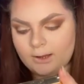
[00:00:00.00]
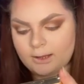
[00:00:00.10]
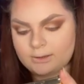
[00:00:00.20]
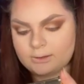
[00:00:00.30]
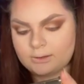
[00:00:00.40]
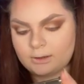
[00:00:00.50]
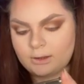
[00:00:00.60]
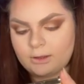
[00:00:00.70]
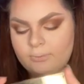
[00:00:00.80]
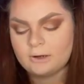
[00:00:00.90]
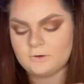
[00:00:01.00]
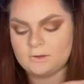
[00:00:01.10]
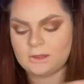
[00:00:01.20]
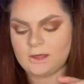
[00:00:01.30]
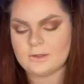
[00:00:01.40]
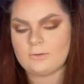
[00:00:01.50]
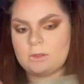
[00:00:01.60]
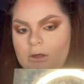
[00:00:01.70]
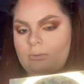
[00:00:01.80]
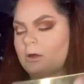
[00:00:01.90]
It's Cleopatra's Kiss and
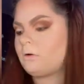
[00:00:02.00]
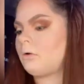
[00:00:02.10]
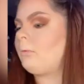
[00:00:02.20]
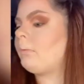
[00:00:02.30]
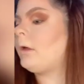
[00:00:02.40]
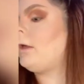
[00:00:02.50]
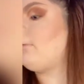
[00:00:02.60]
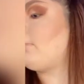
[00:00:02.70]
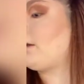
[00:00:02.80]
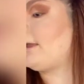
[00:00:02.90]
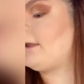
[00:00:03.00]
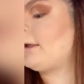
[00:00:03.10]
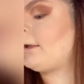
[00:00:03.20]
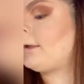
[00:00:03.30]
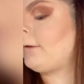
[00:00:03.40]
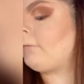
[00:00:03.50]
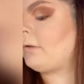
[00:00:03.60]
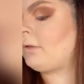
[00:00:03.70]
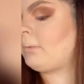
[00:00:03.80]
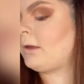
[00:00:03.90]
Sleek Makeup. I had it gifted
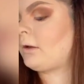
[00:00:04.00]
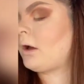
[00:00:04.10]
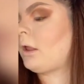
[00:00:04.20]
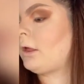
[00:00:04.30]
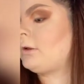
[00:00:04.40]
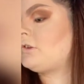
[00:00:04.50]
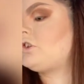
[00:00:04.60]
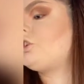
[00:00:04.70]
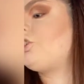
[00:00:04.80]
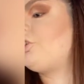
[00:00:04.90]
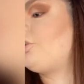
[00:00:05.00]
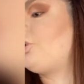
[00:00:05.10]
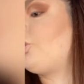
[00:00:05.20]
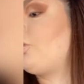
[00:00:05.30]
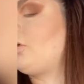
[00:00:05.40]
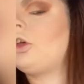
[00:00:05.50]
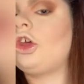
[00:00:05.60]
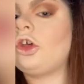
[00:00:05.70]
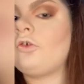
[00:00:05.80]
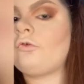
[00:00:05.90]
to me at college
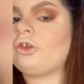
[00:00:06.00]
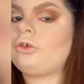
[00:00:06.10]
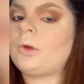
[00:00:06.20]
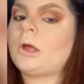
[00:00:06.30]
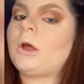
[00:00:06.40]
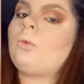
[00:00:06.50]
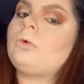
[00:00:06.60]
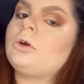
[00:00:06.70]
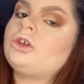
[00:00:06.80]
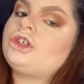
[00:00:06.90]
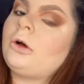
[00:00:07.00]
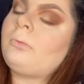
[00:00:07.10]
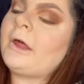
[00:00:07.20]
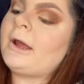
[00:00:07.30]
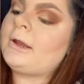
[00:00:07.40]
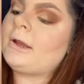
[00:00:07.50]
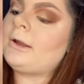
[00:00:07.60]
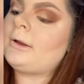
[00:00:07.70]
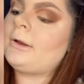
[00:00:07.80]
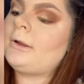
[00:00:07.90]
for doing a workshop that I did.
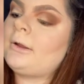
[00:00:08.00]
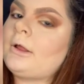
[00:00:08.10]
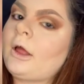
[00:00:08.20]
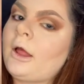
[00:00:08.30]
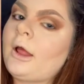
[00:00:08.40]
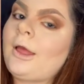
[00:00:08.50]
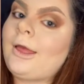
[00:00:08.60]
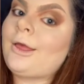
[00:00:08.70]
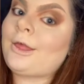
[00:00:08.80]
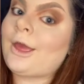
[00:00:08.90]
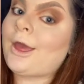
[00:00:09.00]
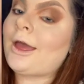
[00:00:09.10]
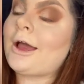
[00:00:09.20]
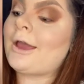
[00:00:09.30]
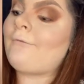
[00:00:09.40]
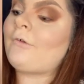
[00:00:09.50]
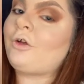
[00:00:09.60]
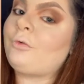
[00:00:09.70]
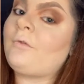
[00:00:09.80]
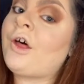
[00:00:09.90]
So yeah, I get involved
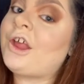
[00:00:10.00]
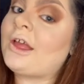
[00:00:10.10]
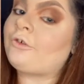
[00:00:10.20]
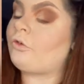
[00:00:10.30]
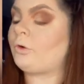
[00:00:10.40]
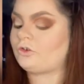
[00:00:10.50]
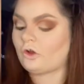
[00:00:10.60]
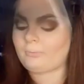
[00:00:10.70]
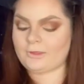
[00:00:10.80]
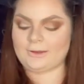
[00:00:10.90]
with all these extra workshops.